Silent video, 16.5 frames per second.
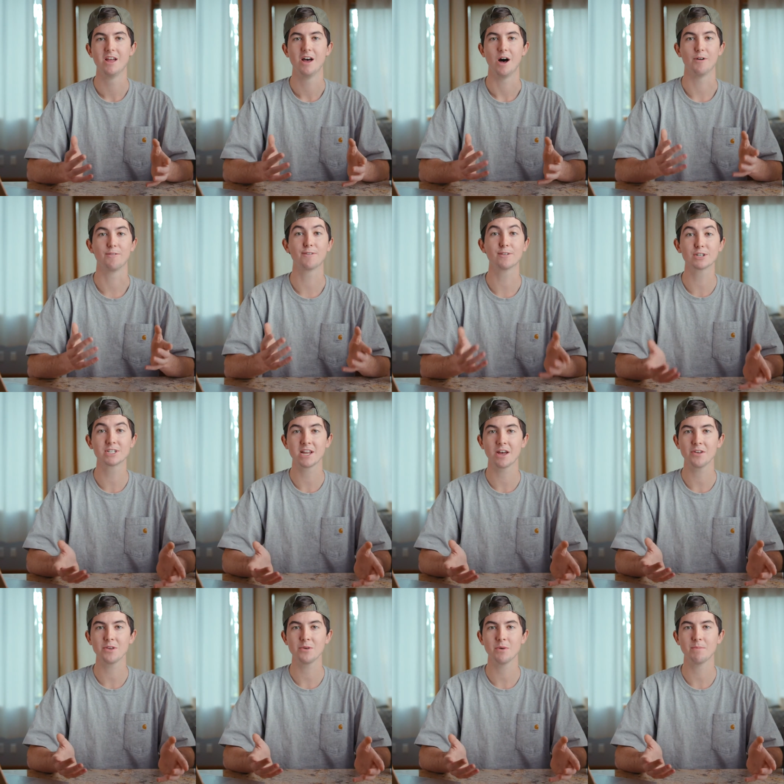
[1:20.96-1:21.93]
I'll first
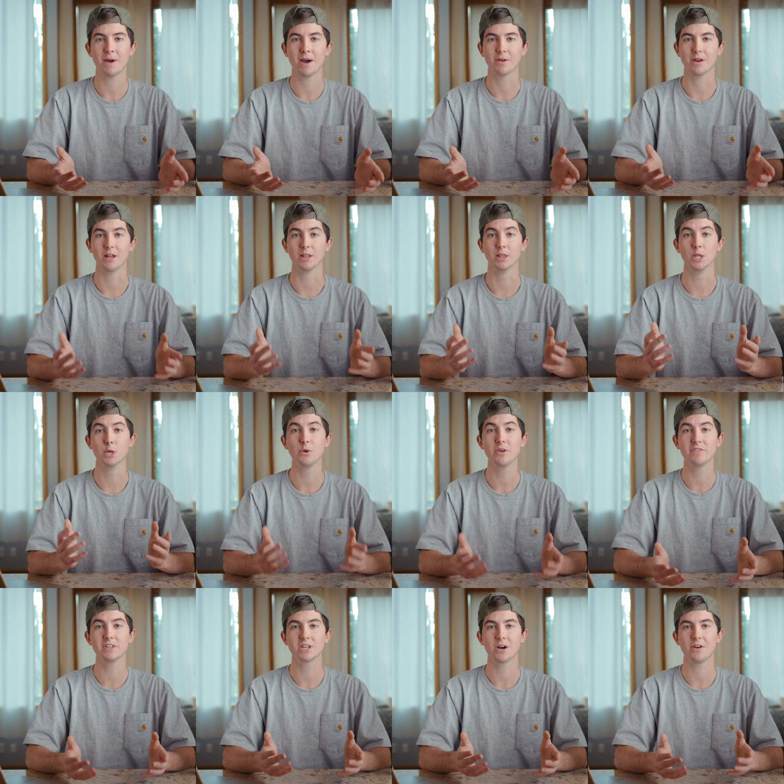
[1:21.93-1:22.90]
tell you about a Louis
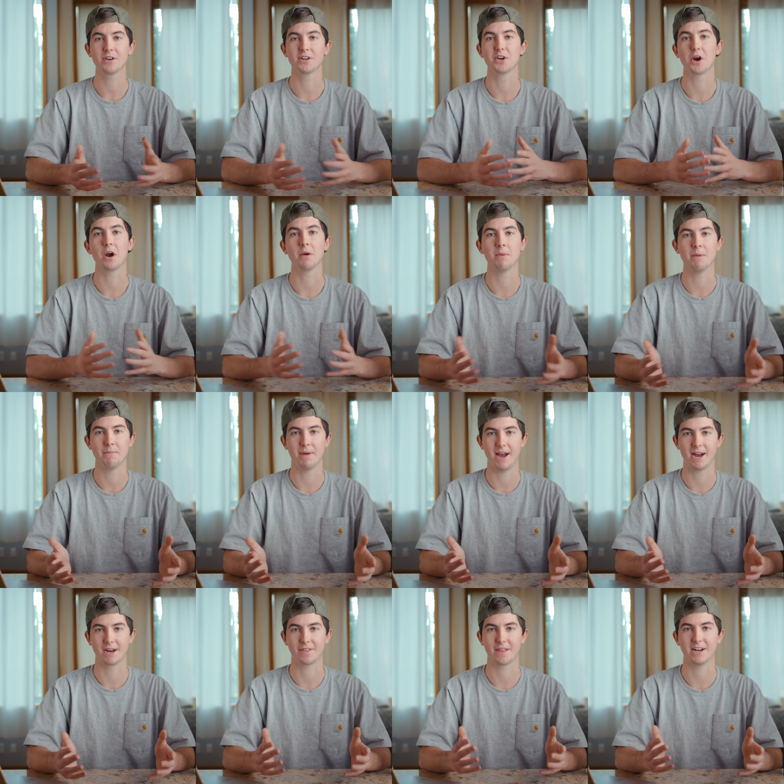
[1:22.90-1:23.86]
Vuitton garment
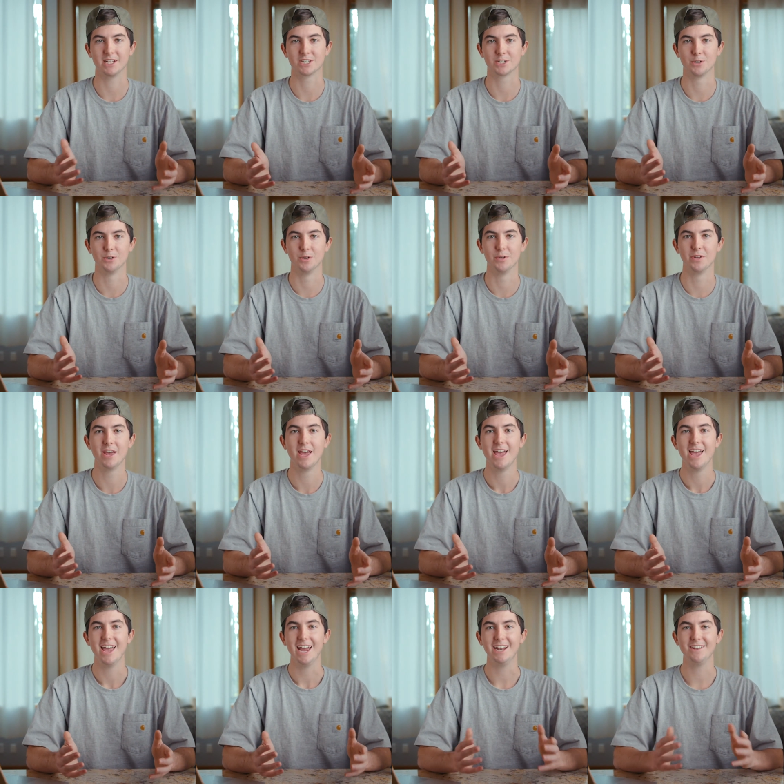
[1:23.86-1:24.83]
bag that I sold.
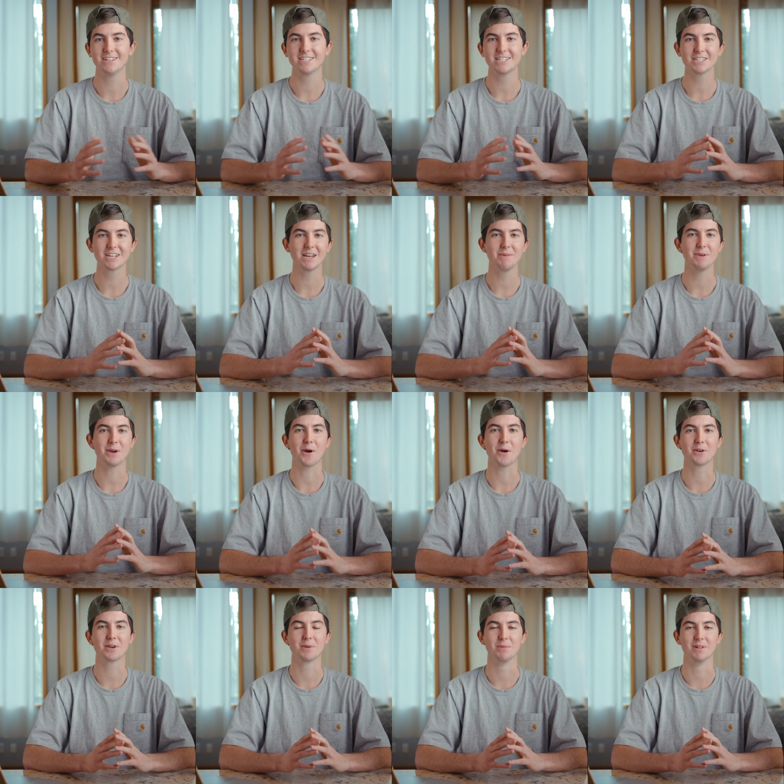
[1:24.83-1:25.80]
And this is going to be
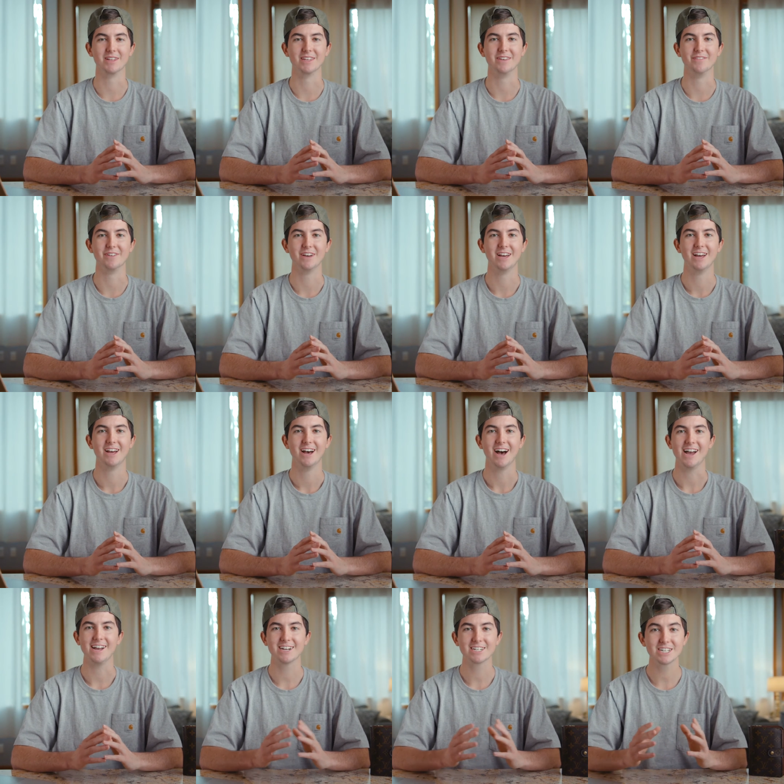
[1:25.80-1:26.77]
hard to believe.
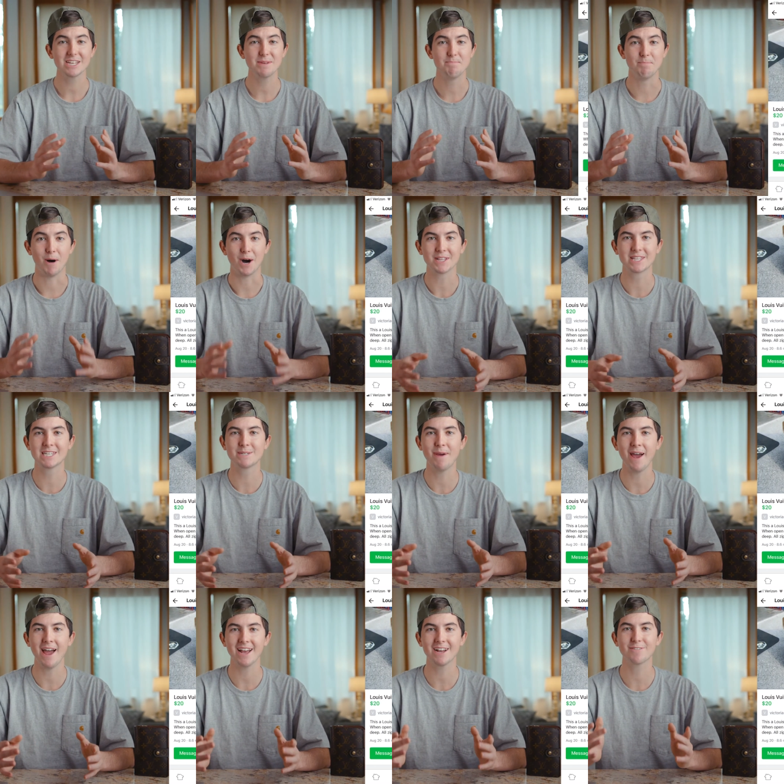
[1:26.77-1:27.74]
I actually bought this
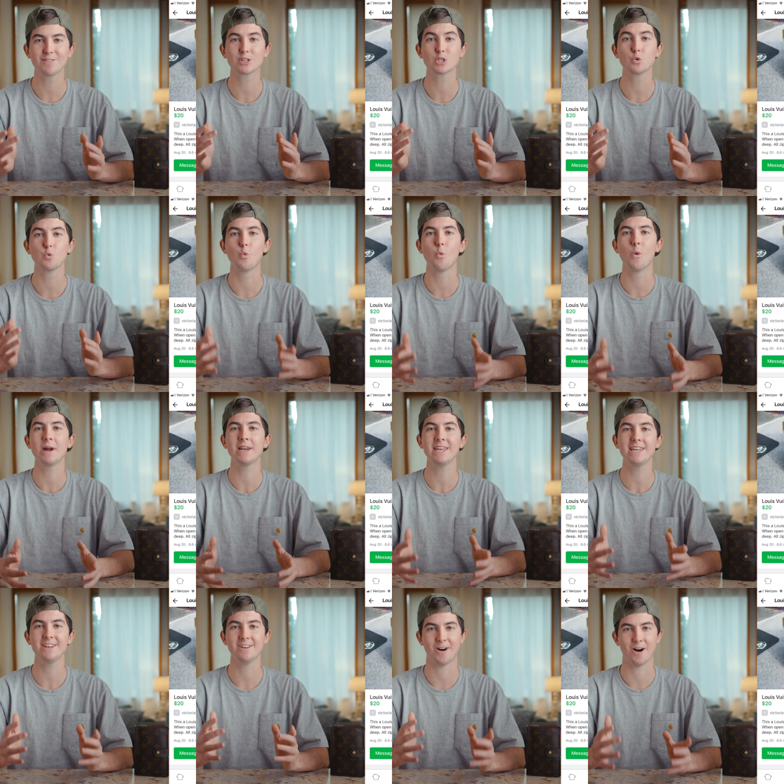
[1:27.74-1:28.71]
bag for
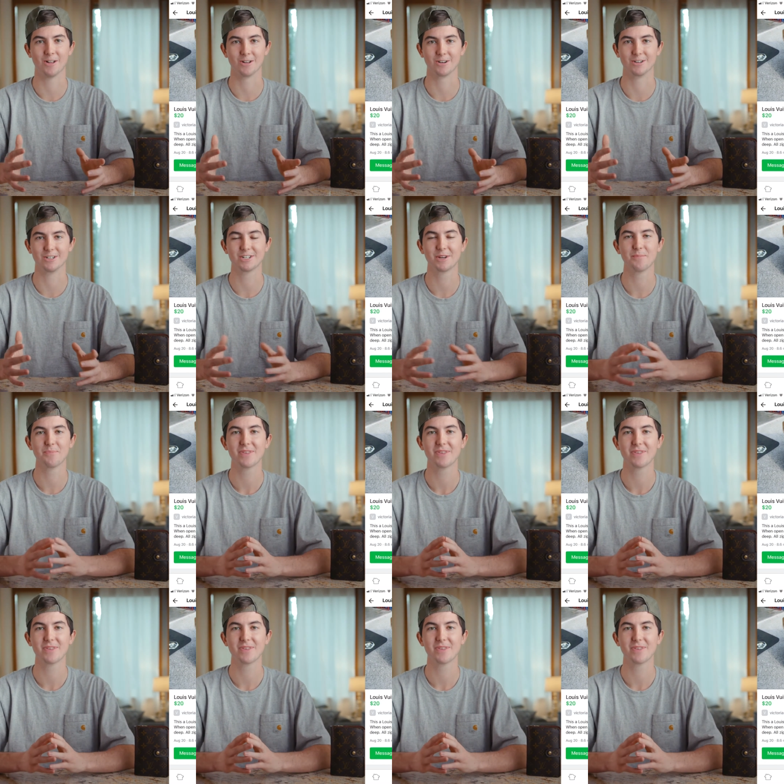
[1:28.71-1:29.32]
$20.